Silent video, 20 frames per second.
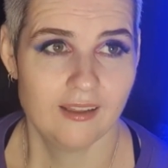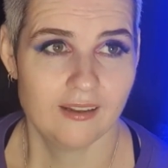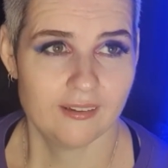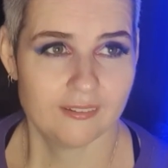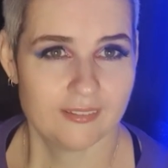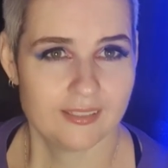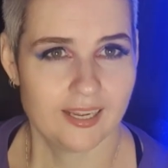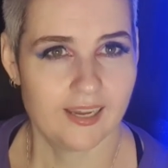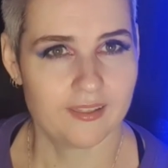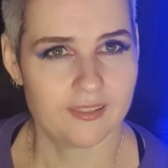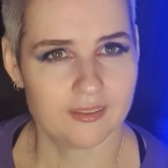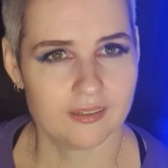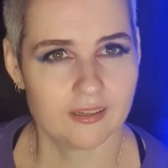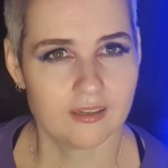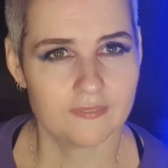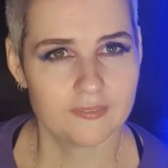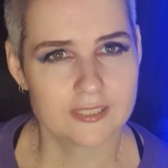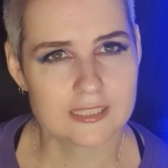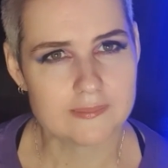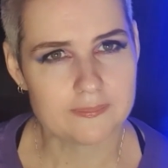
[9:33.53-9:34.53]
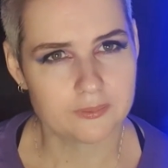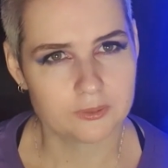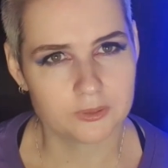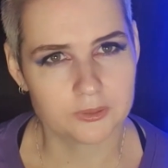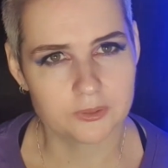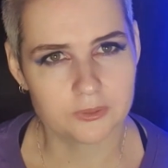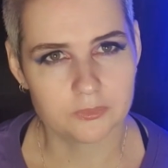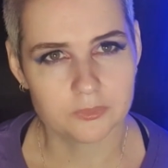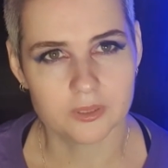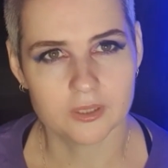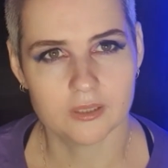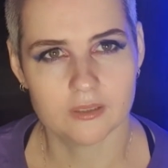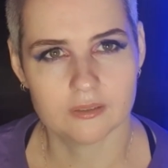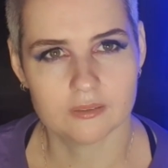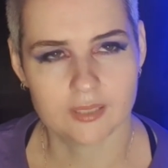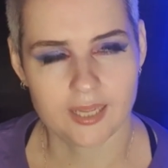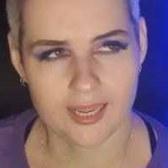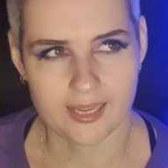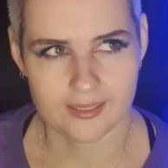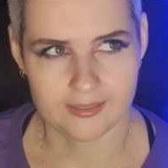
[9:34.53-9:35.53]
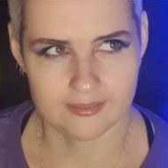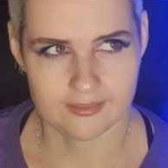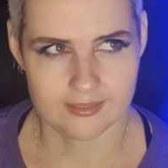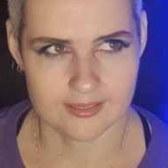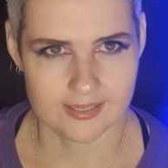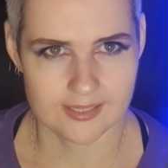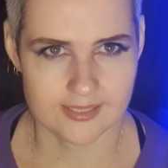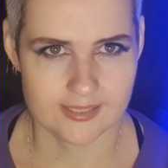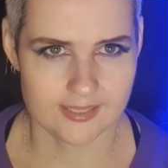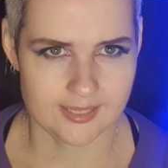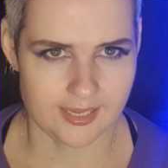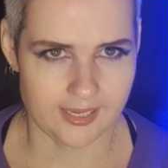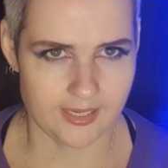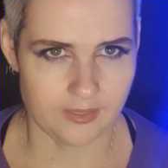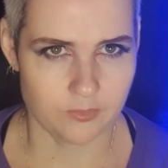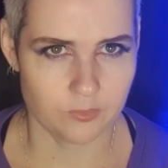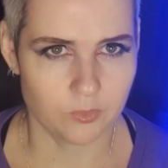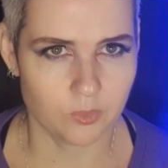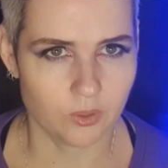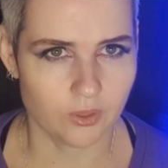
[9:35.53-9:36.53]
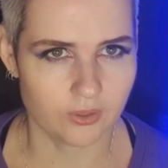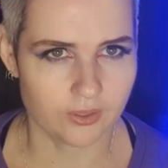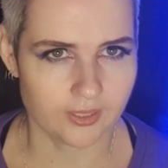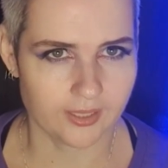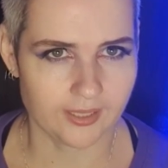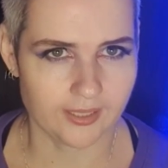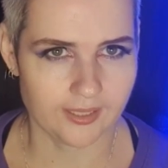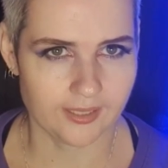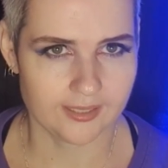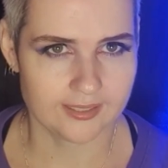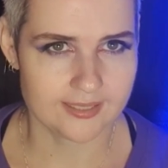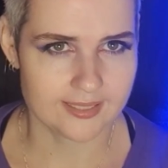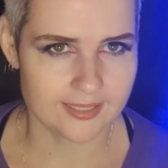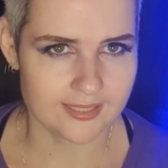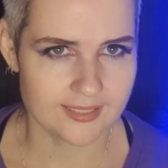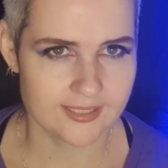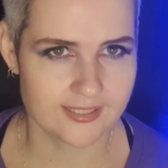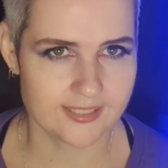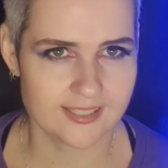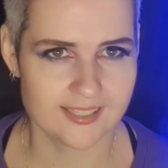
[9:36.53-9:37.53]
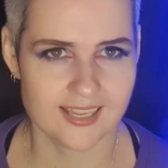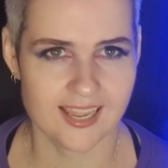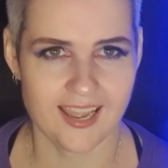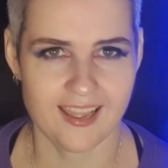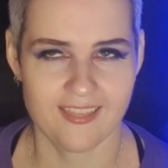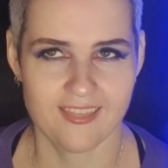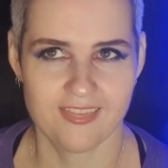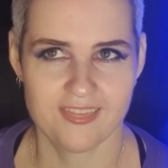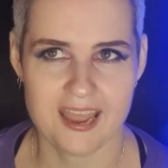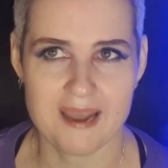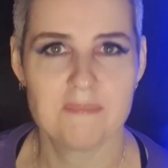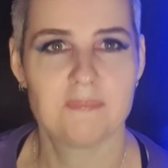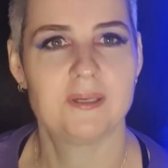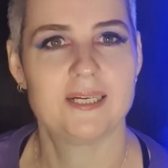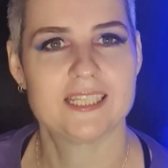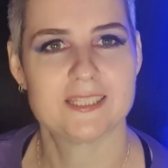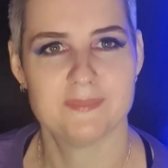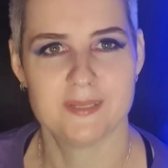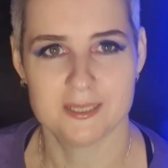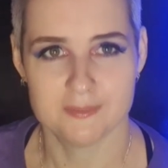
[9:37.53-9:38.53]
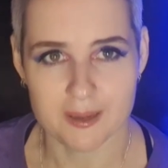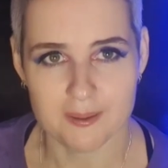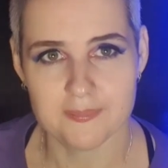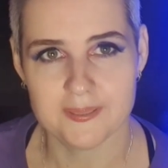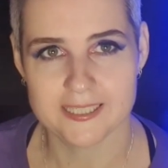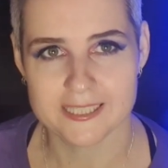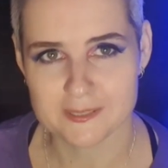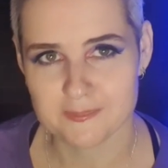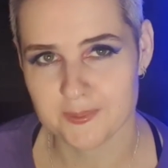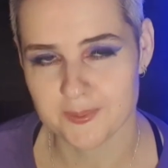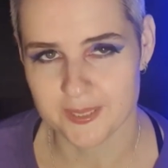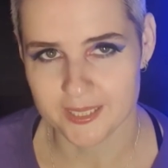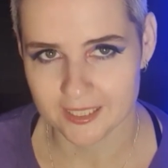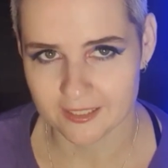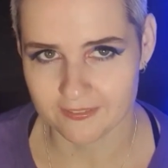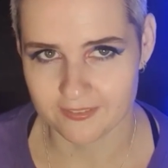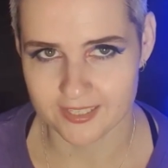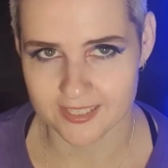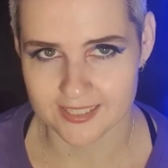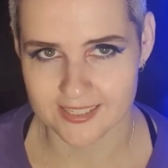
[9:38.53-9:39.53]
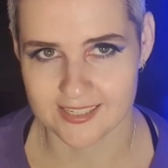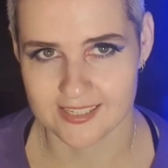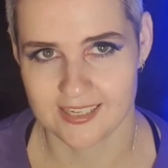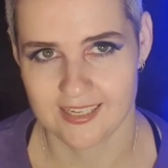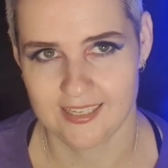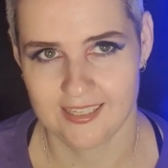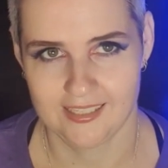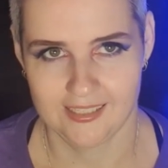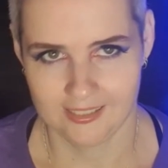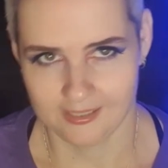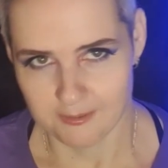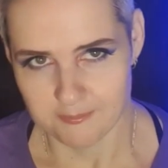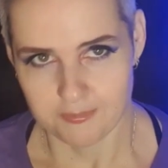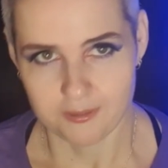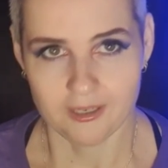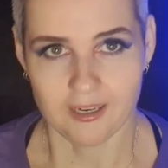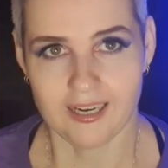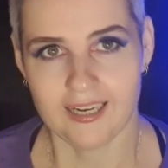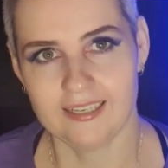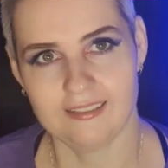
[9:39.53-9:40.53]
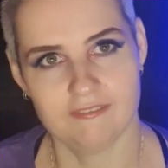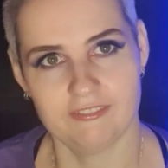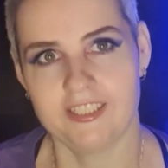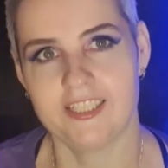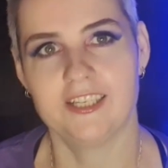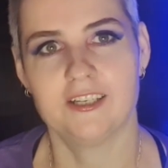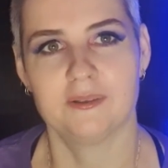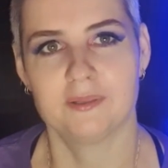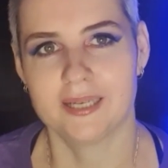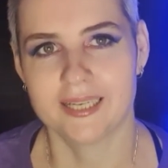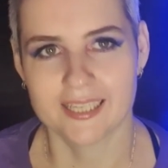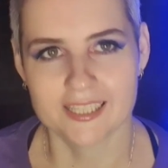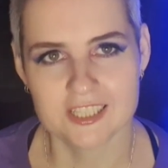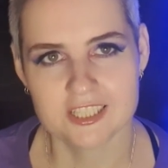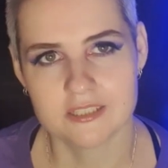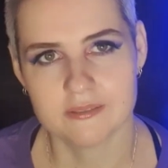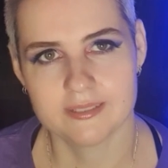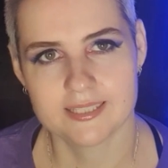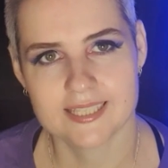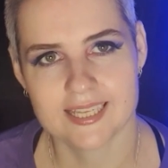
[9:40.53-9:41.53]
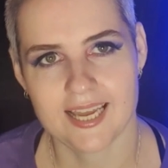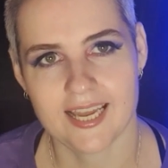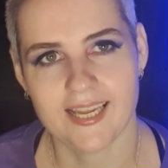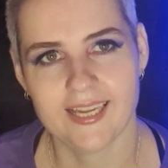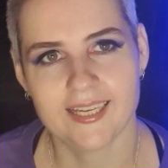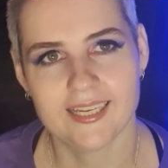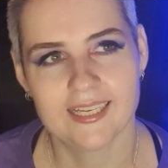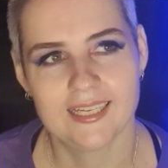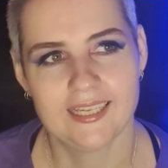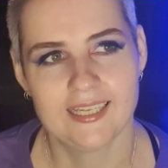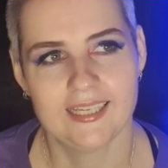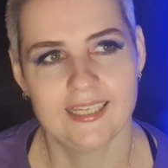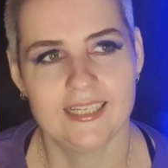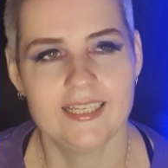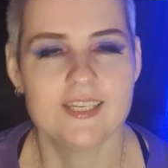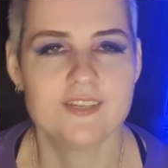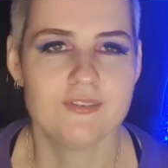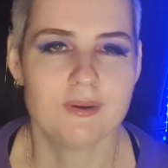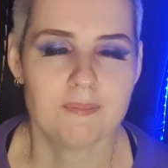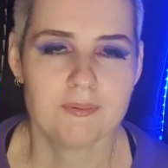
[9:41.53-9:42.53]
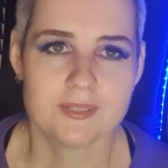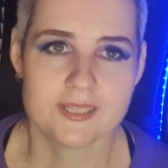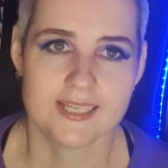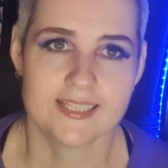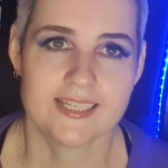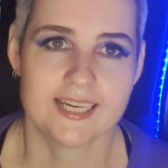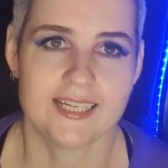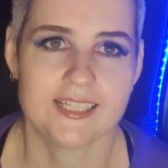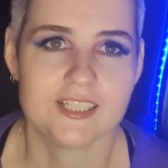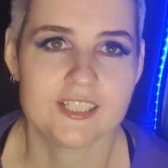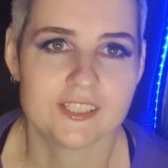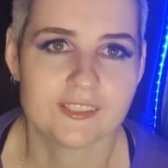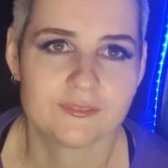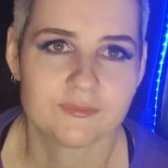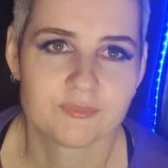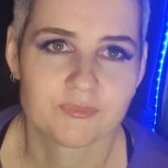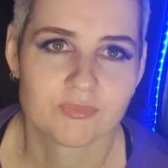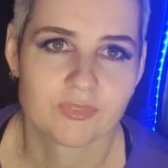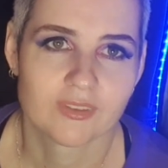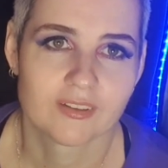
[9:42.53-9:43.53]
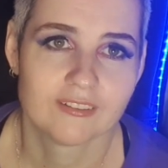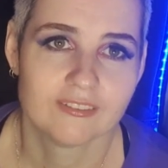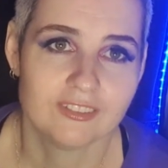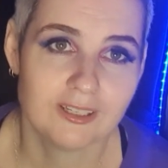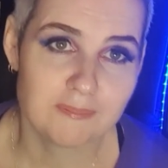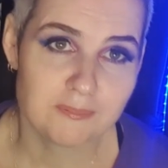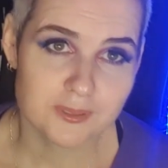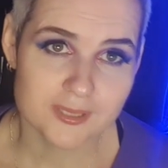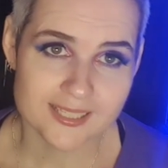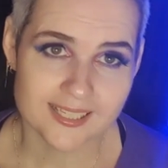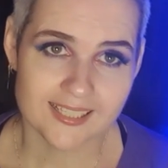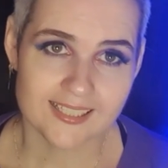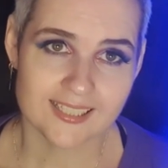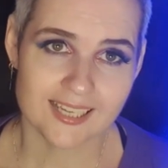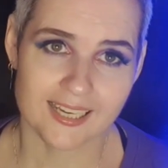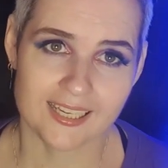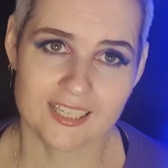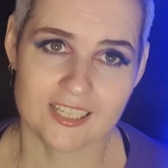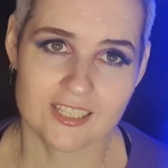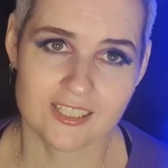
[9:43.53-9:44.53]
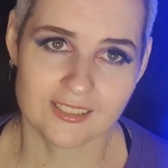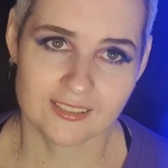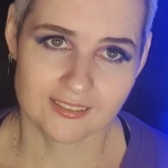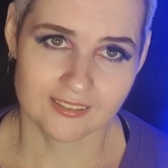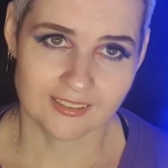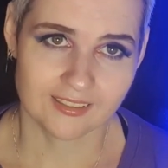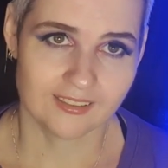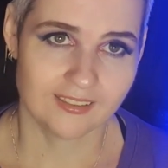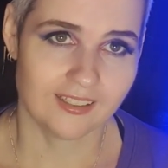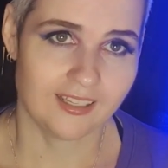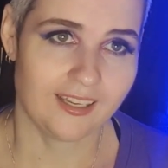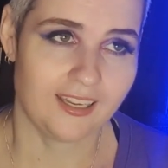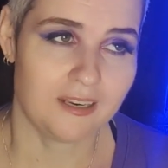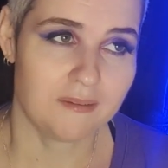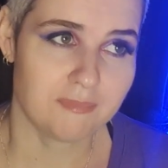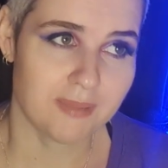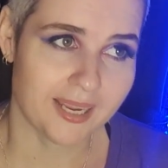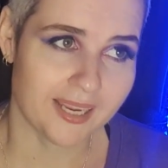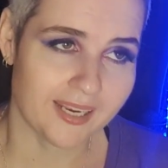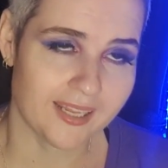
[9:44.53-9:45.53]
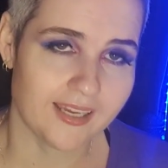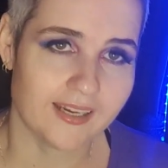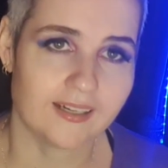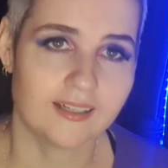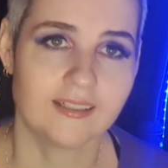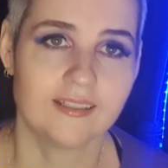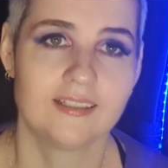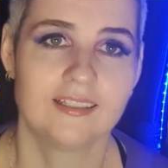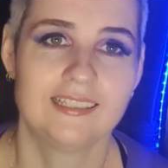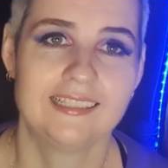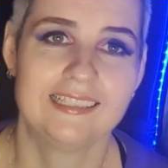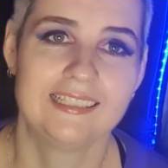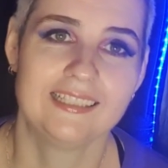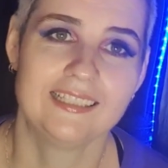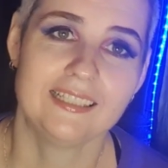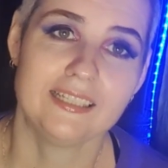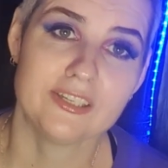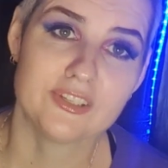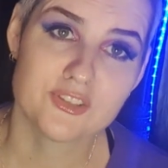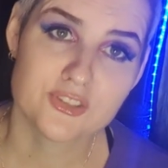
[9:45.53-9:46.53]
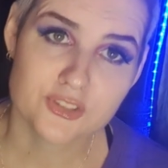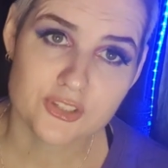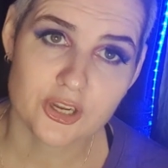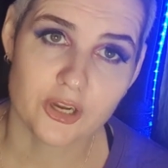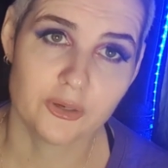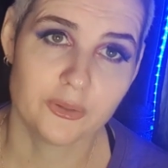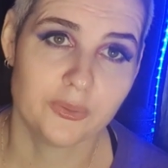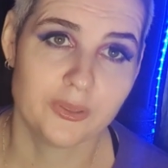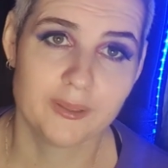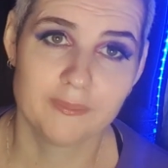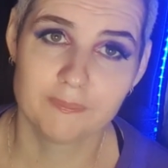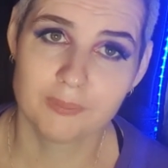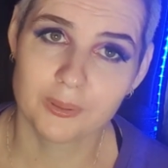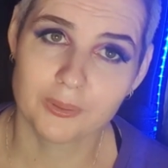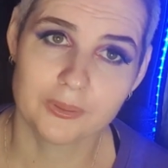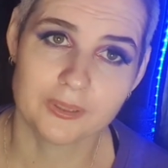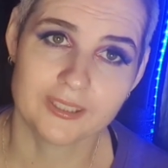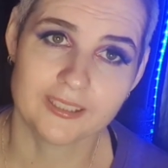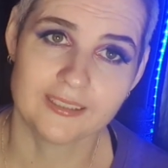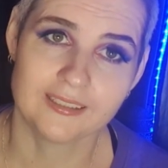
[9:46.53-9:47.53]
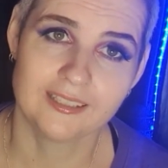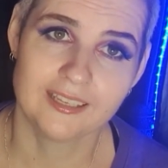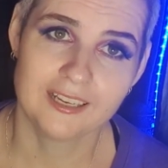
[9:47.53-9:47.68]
now that I've explored the world and see what exists. And that brings me to my biggest point of this pride video, I guess you would say, is representation. Representation in media is so important